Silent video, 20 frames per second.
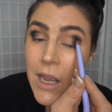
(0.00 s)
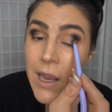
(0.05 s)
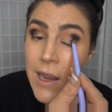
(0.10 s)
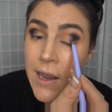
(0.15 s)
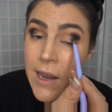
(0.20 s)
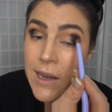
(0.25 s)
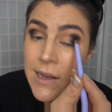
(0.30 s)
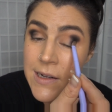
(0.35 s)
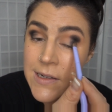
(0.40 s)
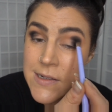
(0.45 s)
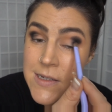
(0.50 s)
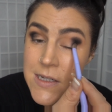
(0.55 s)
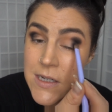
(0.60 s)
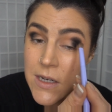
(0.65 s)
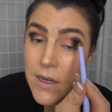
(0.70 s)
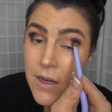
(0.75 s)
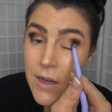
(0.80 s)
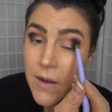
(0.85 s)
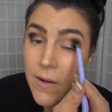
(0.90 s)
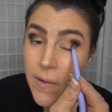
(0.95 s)
and
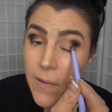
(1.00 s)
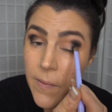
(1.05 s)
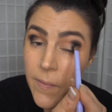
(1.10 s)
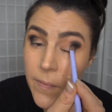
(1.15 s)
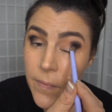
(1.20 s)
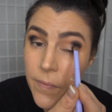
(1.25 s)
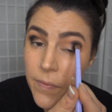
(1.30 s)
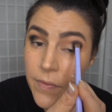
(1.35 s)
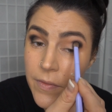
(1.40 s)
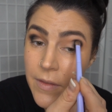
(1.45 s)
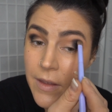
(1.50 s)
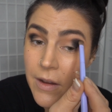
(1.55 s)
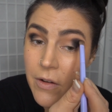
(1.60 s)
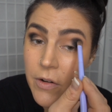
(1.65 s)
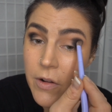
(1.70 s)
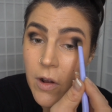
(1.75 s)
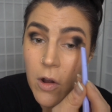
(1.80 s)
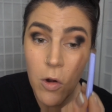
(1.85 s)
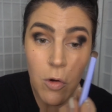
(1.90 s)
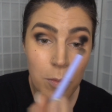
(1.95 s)
I got
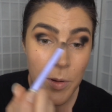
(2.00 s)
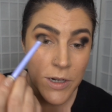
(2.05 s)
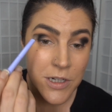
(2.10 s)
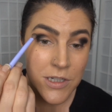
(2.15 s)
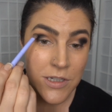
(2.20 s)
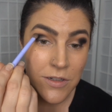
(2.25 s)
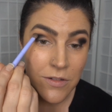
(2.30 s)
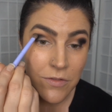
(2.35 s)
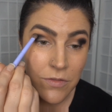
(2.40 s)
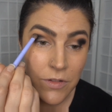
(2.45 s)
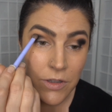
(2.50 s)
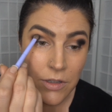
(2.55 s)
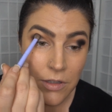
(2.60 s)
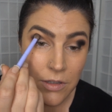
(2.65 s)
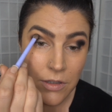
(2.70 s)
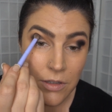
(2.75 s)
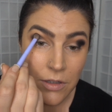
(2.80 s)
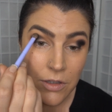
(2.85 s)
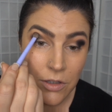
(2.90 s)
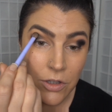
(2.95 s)
a whole bunch of
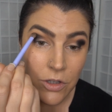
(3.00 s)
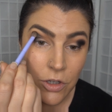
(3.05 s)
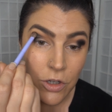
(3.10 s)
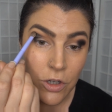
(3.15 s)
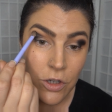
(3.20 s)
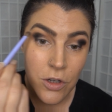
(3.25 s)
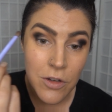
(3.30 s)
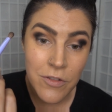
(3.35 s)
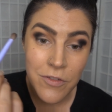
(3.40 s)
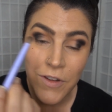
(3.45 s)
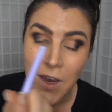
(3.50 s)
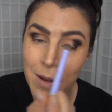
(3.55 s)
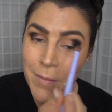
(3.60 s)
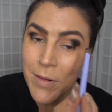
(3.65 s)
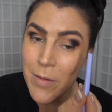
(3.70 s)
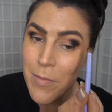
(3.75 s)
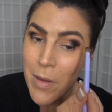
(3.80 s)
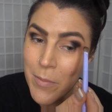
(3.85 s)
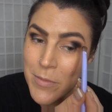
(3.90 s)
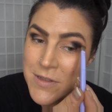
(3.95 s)
new
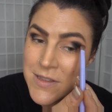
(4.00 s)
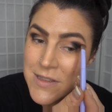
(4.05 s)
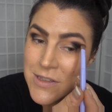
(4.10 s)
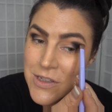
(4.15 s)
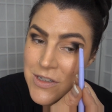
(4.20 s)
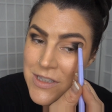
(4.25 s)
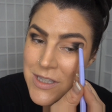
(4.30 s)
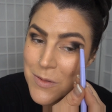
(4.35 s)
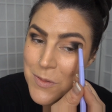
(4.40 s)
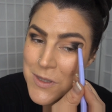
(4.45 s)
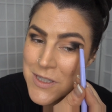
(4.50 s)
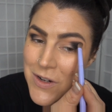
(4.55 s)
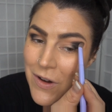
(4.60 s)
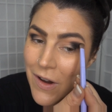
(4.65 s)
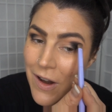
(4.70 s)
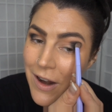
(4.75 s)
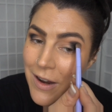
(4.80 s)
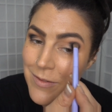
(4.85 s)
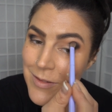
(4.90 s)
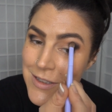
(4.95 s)
family members, new
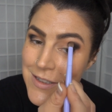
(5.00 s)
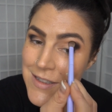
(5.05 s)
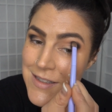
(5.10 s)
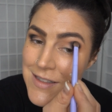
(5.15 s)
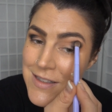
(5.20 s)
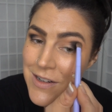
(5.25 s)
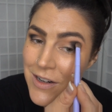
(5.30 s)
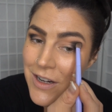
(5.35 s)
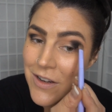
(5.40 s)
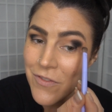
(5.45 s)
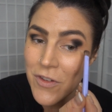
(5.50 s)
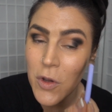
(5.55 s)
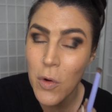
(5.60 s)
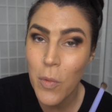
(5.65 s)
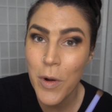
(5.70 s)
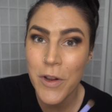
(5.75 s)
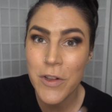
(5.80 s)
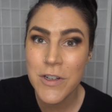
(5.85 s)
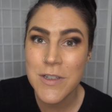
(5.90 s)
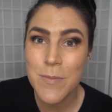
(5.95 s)
subscribers. So if you're
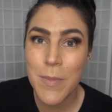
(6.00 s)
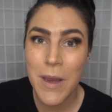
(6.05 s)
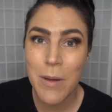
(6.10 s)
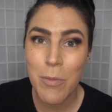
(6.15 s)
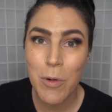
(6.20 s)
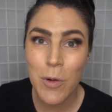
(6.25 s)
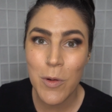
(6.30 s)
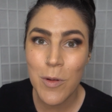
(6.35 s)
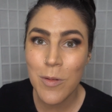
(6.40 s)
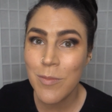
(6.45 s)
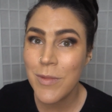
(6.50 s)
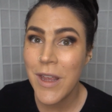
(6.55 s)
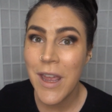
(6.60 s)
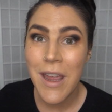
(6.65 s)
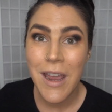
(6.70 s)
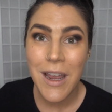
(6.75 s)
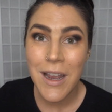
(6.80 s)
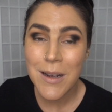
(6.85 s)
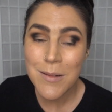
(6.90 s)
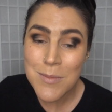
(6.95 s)
one of those people,
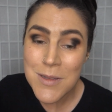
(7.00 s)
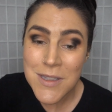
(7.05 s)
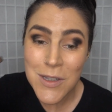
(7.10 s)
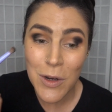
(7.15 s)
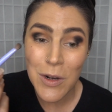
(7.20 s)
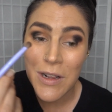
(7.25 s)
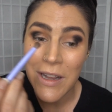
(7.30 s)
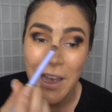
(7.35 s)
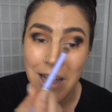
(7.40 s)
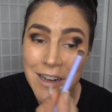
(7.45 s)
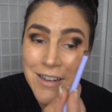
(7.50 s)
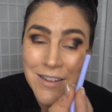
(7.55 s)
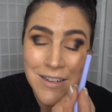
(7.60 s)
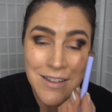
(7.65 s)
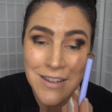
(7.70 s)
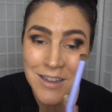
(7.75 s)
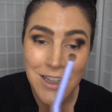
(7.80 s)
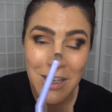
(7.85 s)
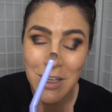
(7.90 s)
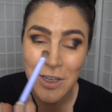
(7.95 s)
I'm so glad
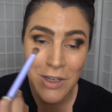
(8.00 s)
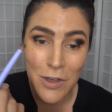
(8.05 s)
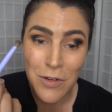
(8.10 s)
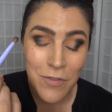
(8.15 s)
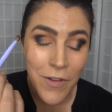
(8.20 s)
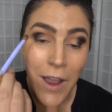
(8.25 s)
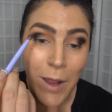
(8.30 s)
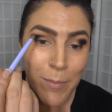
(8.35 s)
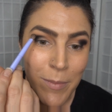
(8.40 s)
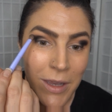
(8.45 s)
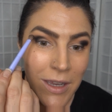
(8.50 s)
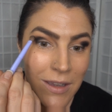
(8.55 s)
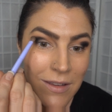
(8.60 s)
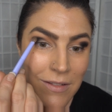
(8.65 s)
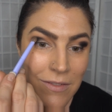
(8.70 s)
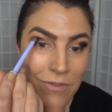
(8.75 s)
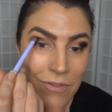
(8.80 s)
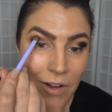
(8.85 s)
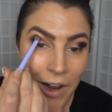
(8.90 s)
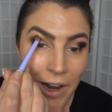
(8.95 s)
that you found
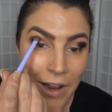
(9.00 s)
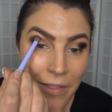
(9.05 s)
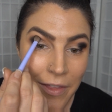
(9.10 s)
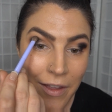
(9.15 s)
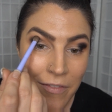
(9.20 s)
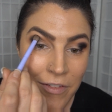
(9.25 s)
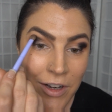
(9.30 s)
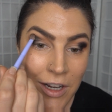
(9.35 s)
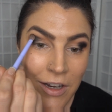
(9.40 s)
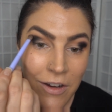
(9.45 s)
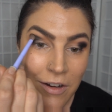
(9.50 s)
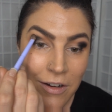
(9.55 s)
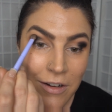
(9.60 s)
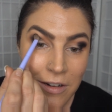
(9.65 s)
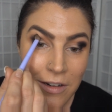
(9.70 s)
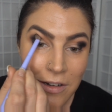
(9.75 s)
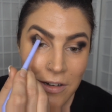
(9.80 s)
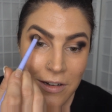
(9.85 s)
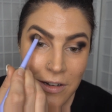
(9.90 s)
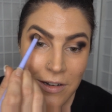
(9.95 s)
me via that
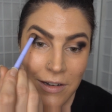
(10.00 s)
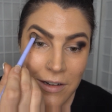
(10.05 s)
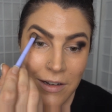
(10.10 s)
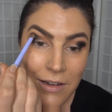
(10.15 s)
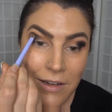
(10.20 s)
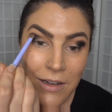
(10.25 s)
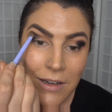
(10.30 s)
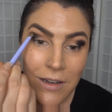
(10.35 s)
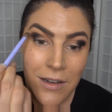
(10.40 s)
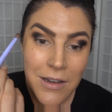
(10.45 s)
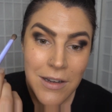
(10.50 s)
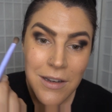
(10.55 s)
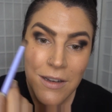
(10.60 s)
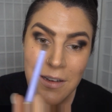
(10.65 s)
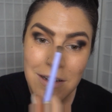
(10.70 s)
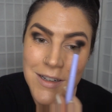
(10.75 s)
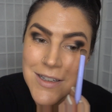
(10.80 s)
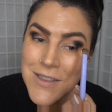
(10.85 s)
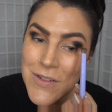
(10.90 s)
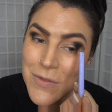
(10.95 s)
video.
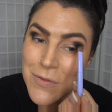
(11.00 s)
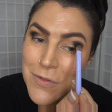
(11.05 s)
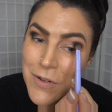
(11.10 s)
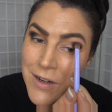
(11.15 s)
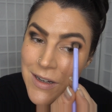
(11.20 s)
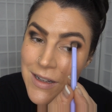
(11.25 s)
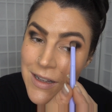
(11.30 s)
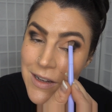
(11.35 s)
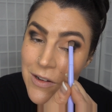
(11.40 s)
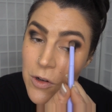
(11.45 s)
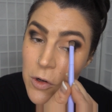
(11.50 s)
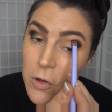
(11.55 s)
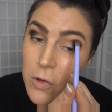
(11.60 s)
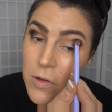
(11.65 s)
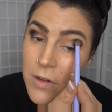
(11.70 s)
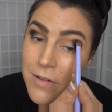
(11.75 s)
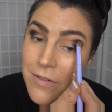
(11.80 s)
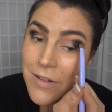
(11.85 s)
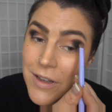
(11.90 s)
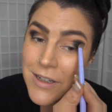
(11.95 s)
It's really
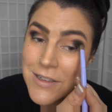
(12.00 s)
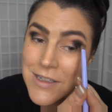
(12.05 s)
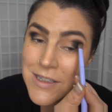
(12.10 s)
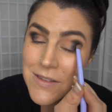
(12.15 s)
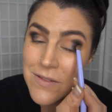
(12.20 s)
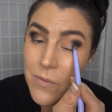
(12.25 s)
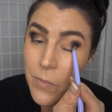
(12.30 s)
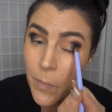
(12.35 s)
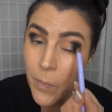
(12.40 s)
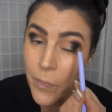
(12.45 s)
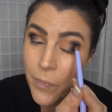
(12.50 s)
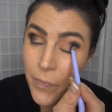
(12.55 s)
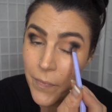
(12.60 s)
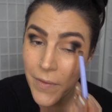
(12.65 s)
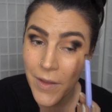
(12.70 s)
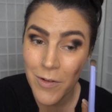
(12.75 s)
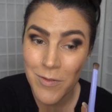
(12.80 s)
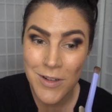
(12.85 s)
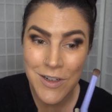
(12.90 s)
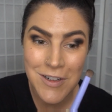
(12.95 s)
cool. It just,
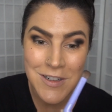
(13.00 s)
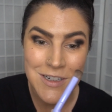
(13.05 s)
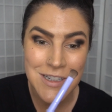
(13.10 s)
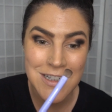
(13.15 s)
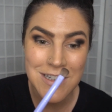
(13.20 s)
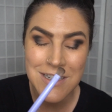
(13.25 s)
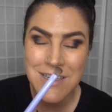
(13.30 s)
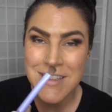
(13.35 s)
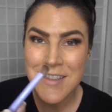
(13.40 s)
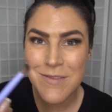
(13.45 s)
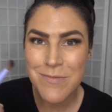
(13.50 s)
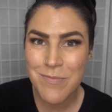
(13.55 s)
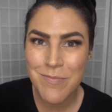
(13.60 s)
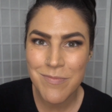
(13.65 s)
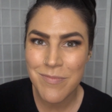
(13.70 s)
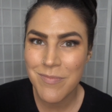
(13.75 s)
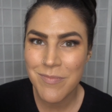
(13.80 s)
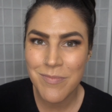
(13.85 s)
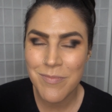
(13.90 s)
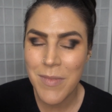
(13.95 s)
oh my gosh, it just
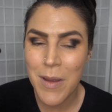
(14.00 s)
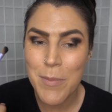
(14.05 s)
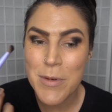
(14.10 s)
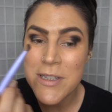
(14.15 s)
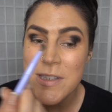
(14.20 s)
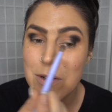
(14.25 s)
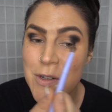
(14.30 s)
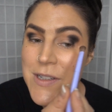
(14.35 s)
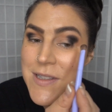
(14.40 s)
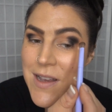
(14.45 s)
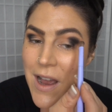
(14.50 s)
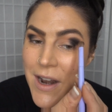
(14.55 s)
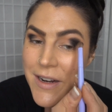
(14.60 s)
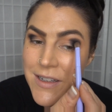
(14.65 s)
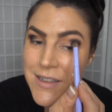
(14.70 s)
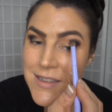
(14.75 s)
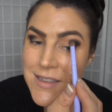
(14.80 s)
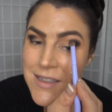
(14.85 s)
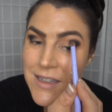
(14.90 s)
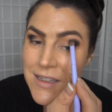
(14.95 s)
made me so
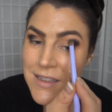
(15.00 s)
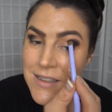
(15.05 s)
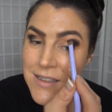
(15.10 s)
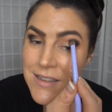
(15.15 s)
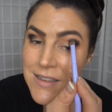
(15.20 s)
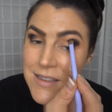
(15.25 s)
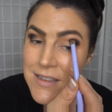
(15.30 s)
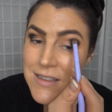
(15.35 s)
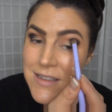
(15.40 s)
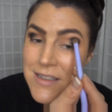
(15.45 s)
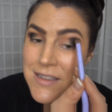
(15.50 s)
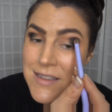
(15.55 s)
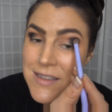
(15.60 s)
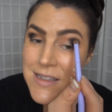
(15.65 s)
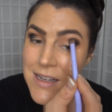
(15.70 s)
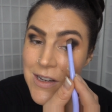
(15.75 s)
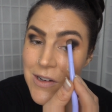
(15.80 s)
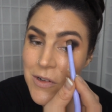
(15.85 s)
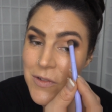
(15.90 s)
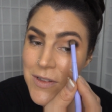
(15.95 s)
excited to, to
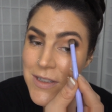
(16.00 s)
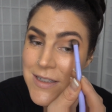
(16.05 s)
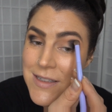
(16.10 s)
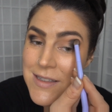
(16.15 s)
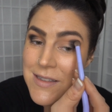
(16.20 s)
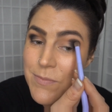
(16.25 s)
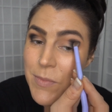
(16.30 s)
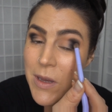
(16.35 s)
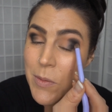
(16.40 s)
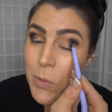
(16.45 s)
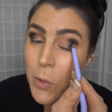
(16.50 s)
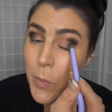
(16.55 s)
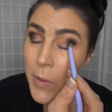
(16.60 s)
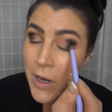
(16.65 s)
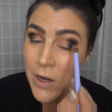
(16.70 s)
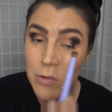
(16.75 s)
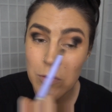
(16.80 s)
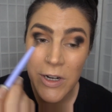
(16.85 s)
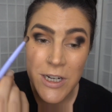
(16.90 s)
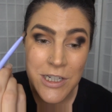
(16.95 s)
see all these people
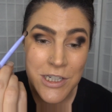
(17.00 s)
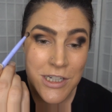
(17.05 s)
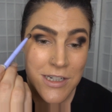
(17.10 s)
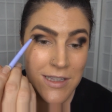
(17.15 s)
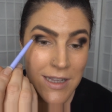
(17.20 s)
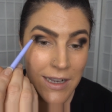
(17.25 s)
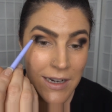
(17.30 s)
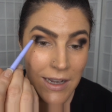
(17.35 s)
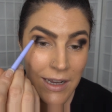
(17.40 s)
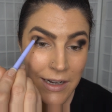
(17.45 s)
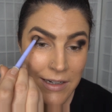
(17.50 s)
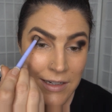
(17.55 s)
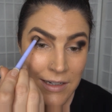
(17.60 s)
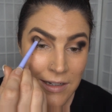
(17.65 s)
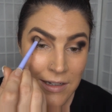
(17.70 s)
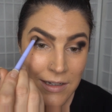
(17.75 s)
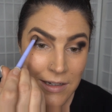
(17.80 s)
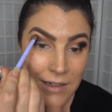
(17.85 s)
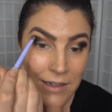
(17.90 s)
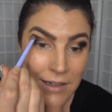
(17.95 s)
being reached that
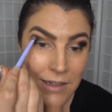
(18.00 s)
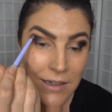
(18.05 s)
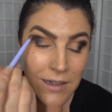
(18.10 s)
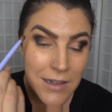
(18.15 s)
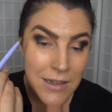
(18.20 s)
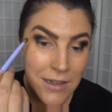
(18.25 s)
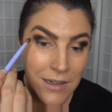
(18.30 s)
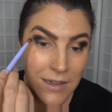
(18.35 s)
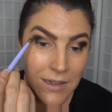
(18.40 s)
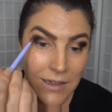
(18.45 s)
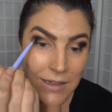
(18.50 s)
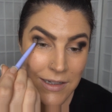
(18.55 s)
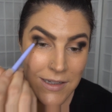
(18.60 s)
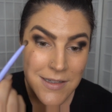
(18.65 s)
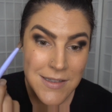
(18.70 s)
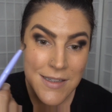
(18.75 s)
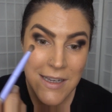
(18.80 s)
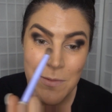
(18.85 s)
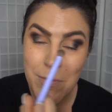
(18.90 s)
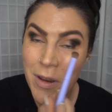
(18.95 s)
hadn't
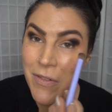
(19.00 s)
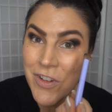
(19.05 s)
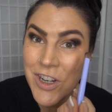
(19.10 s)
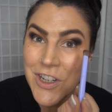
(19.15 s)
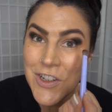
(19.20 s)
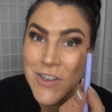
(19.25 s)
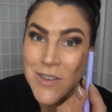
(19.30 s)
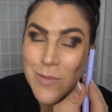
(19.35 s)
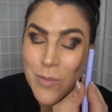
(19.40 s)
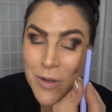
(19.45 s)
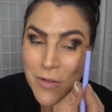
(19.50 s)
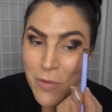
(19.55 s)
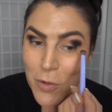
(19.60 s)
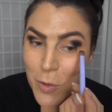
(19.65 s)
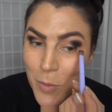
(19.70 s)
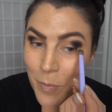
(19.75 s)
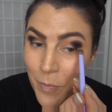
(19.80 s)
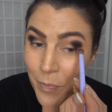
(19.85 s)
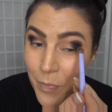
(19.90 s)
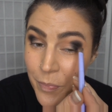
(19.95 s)
seen my videos
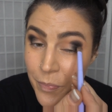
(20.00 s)
before.